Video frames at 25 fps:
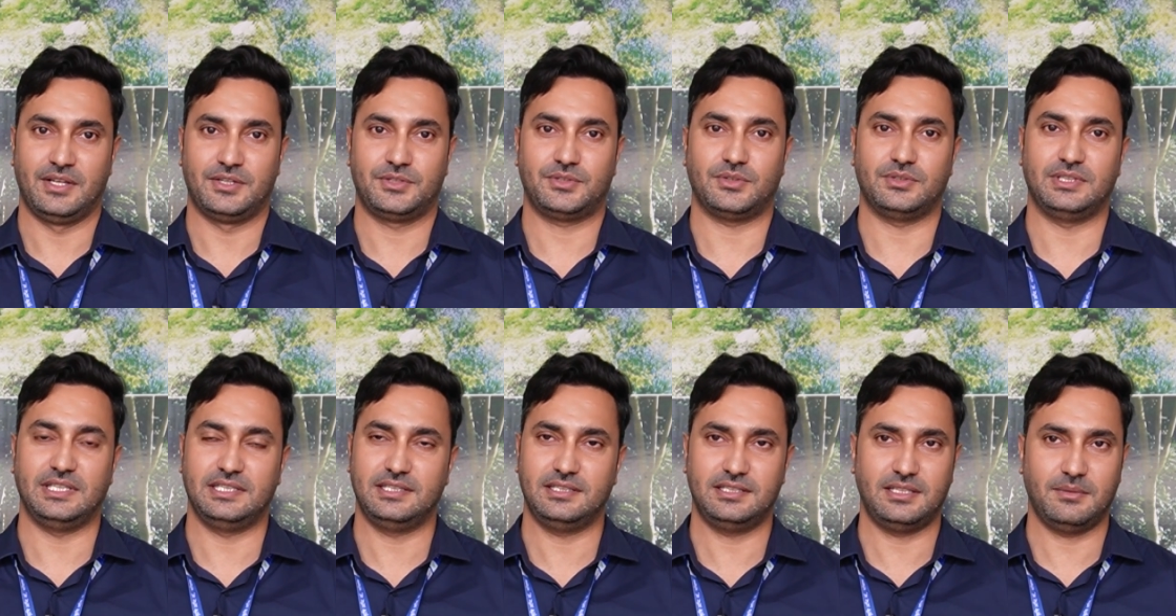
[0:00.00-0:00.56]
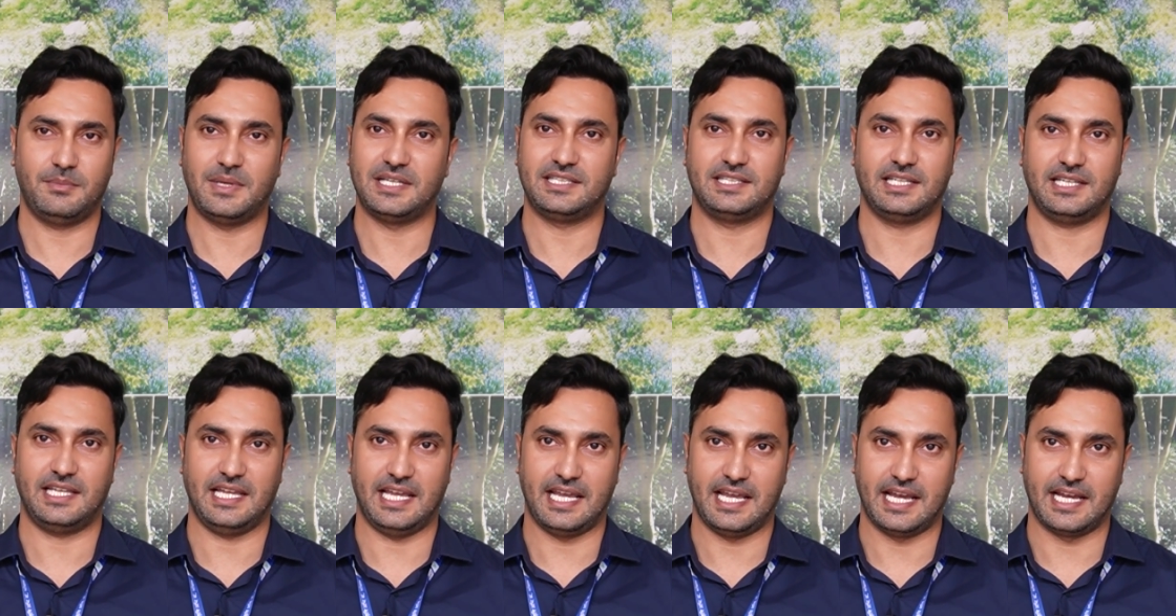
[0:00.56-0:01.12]
So this is the
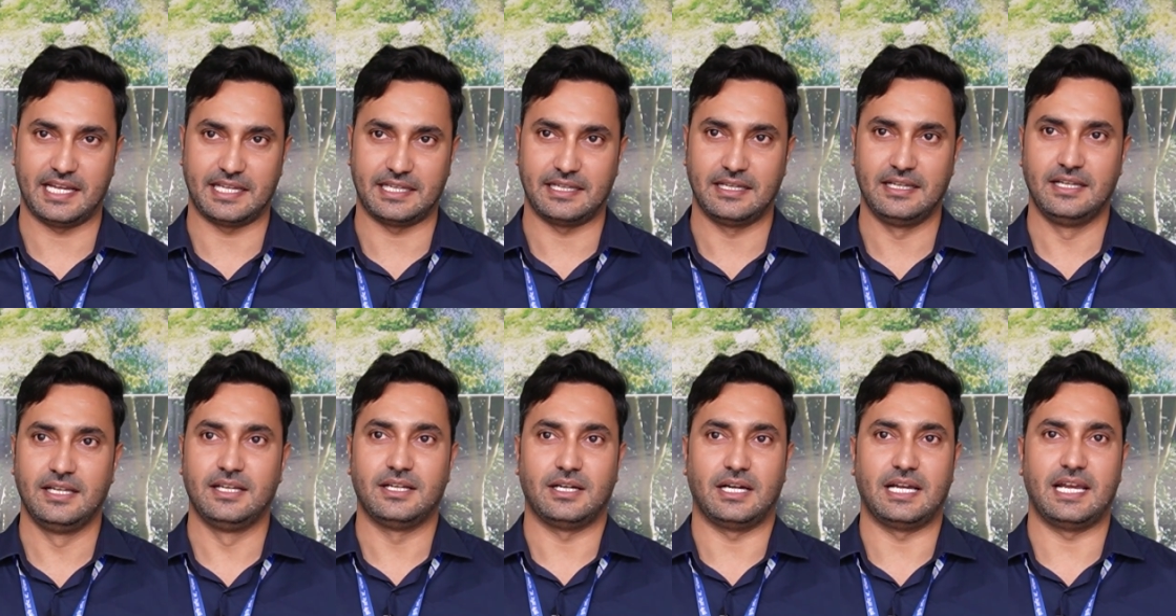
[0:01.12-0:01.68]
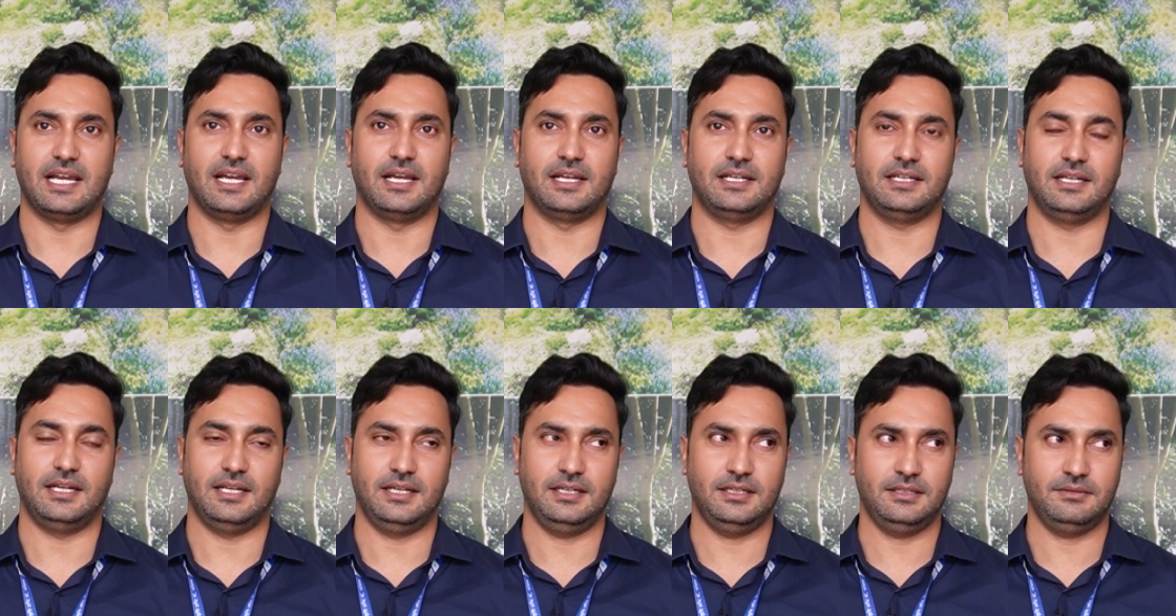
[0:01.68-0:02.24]
basic AI.
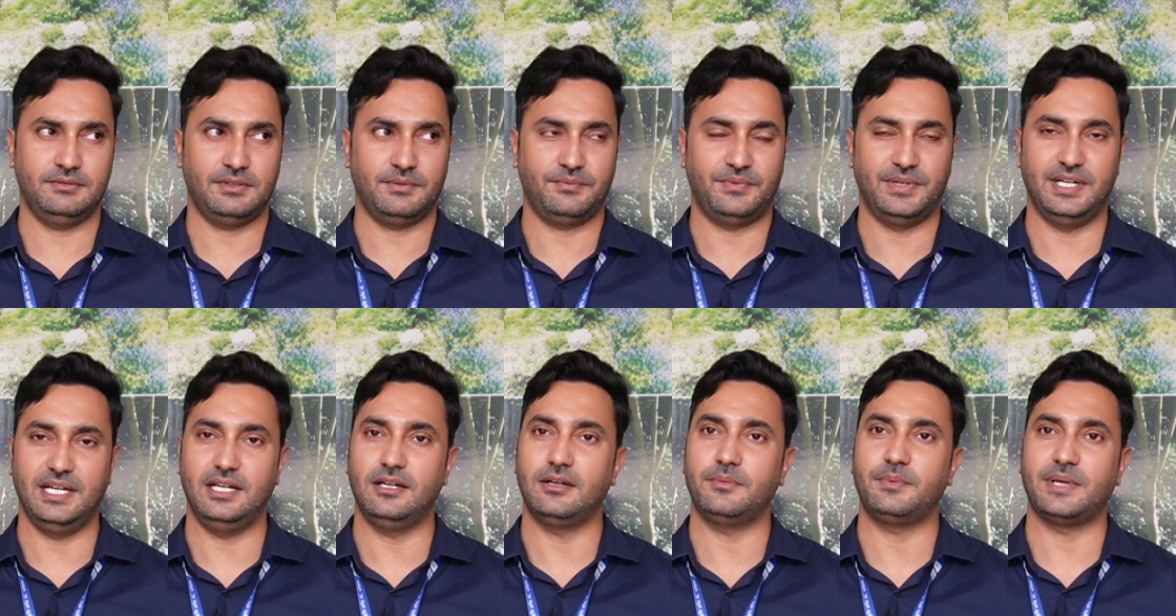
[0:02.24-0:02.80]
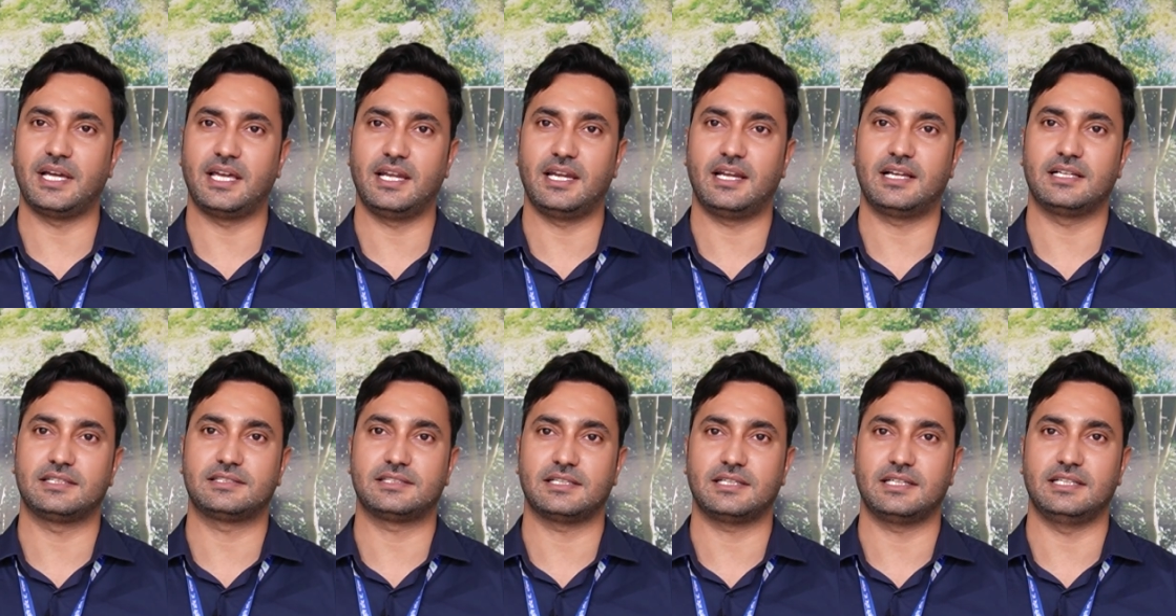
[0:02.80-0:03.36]
And in the field of
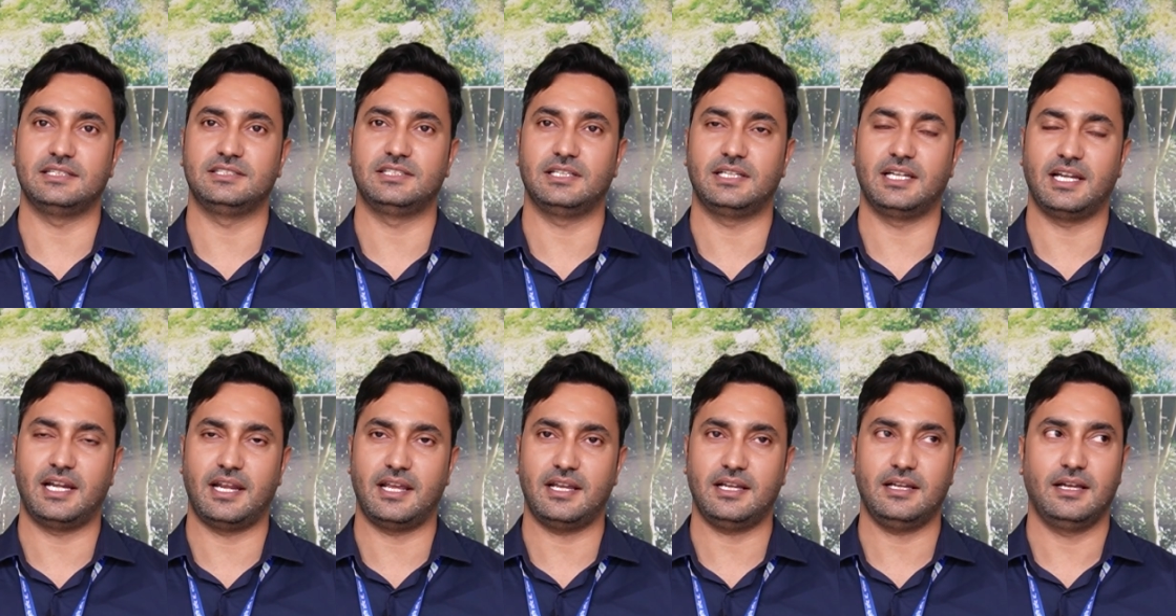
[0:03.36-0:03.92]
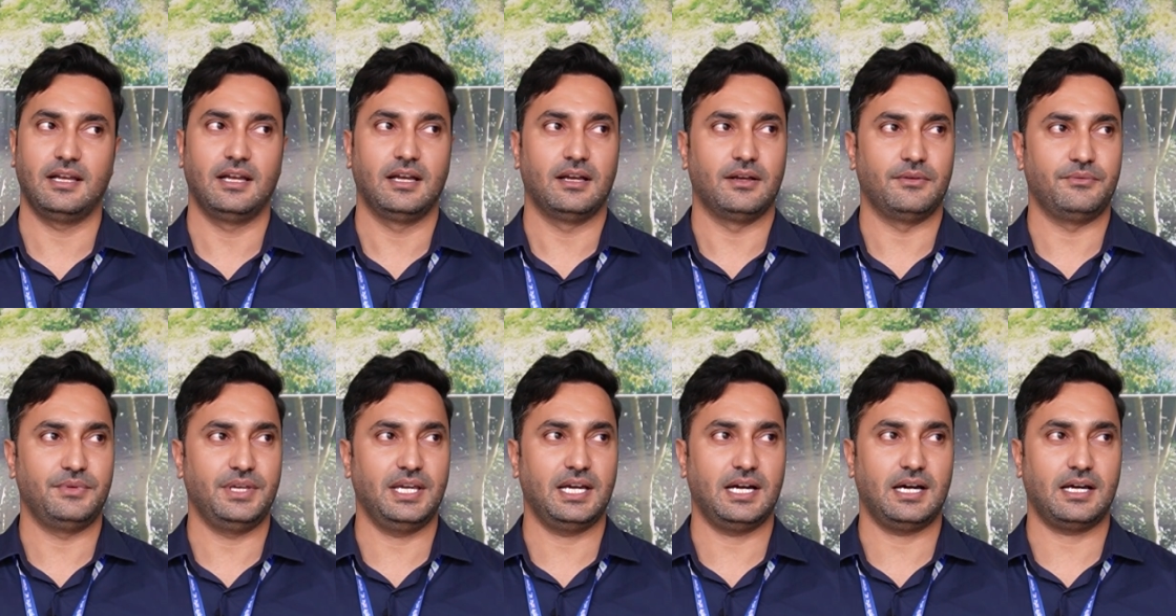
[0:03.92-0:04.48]
agriculture engineering,
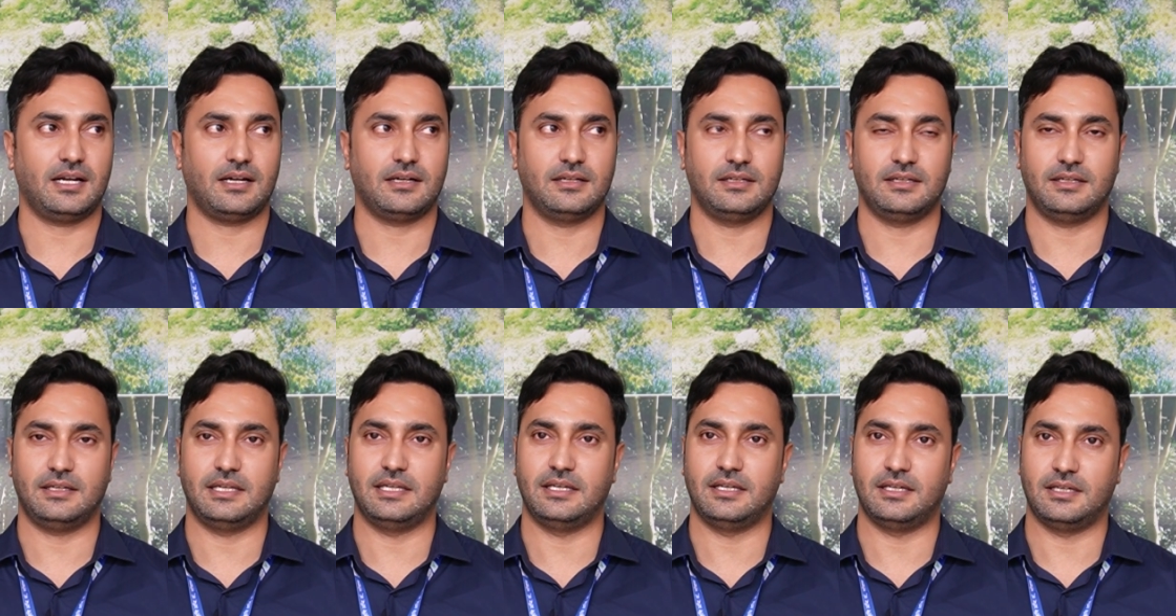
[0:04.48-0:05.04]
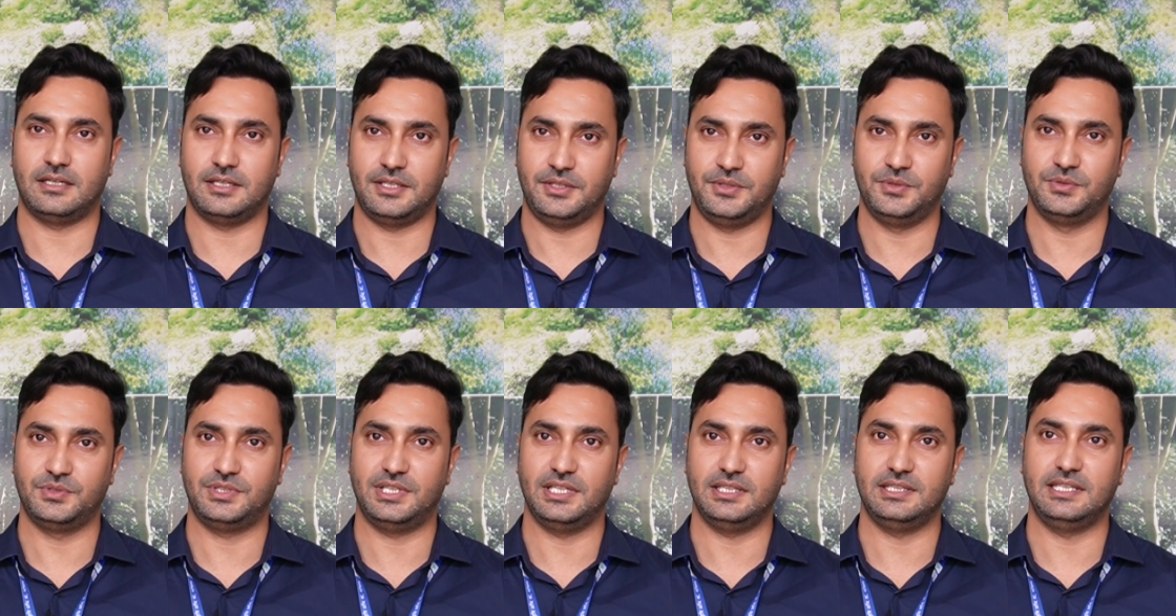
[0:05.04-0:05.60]
we are
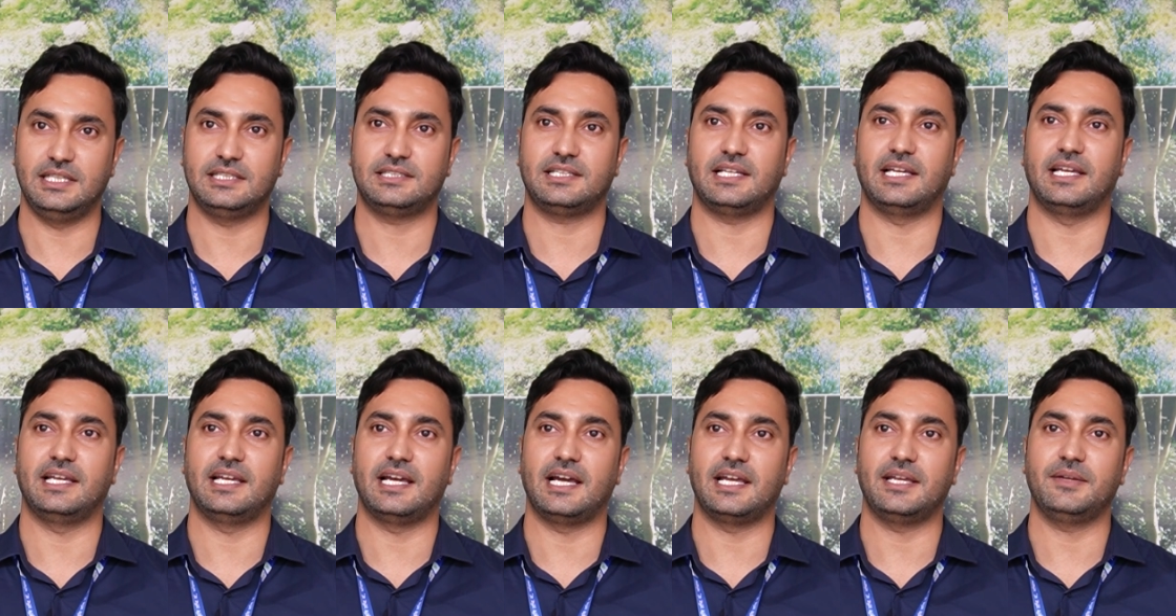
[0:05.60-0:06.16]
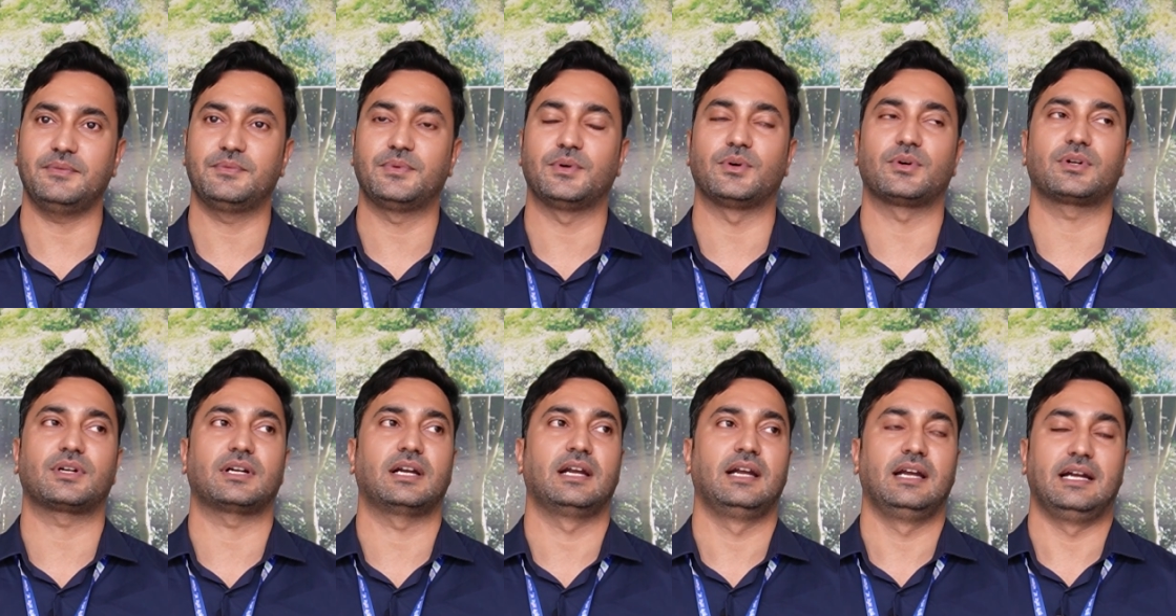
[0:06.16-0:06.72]
using this AI
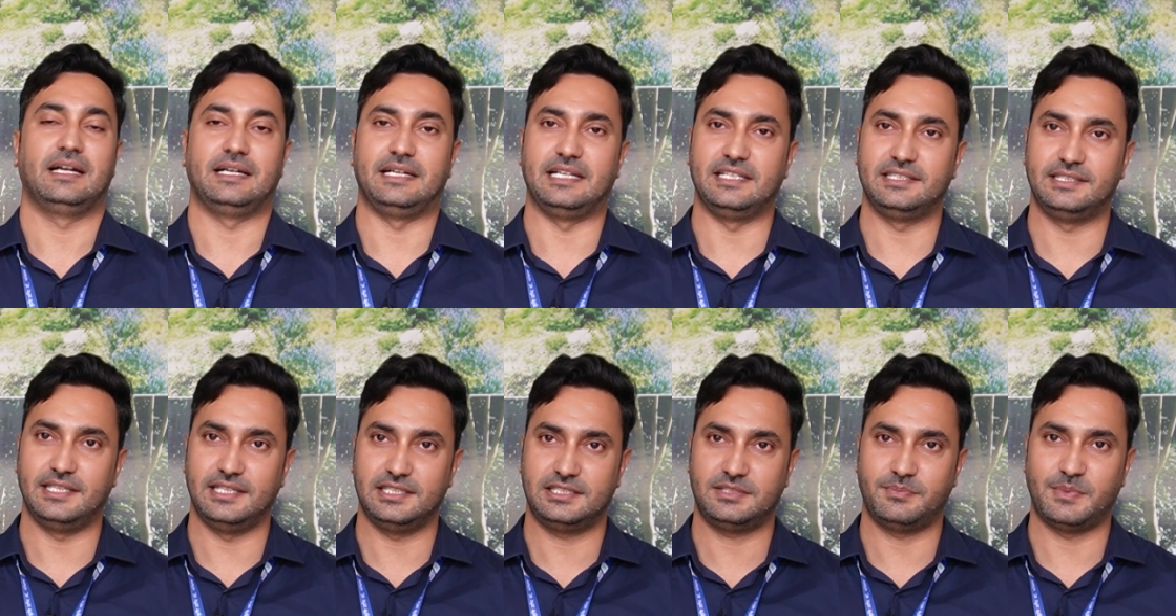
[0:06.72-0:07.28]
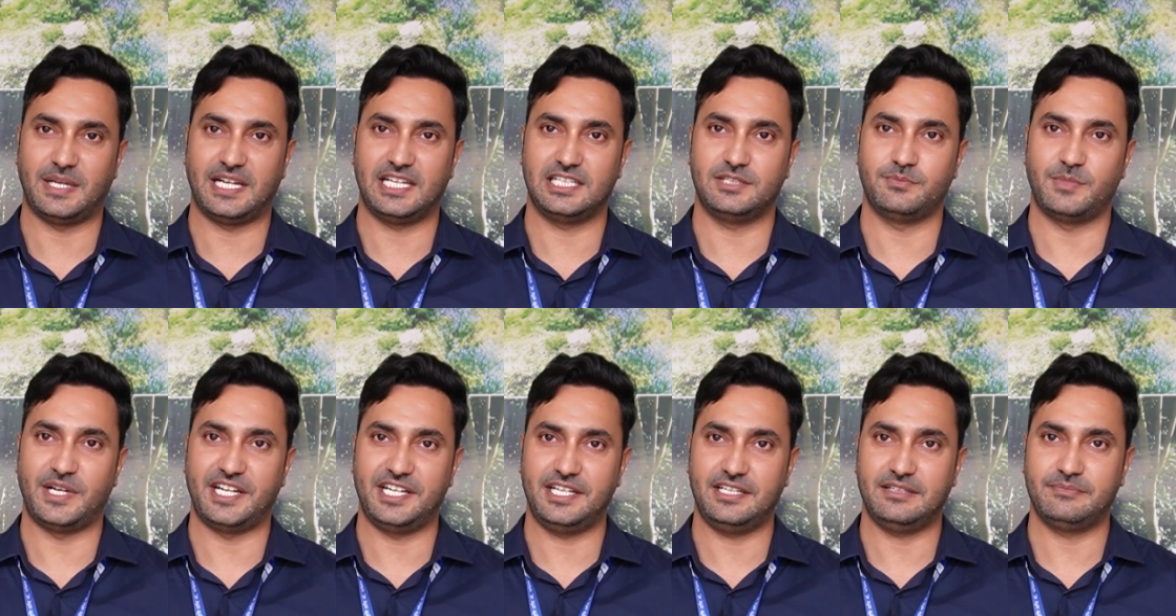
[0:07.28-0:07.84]
for disease
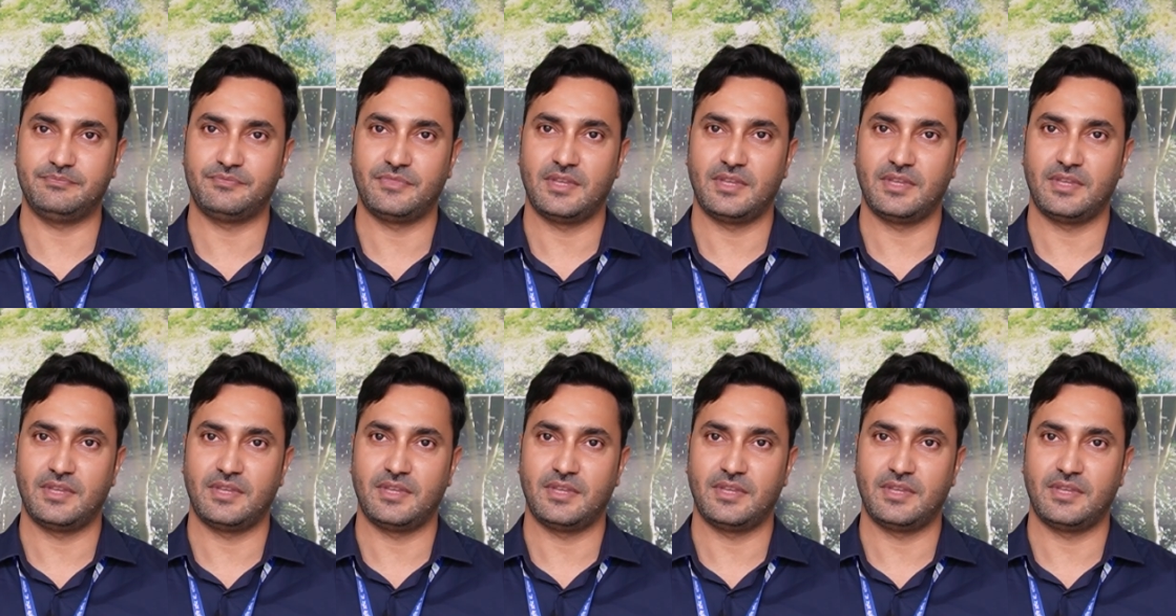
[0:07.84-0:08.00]
management,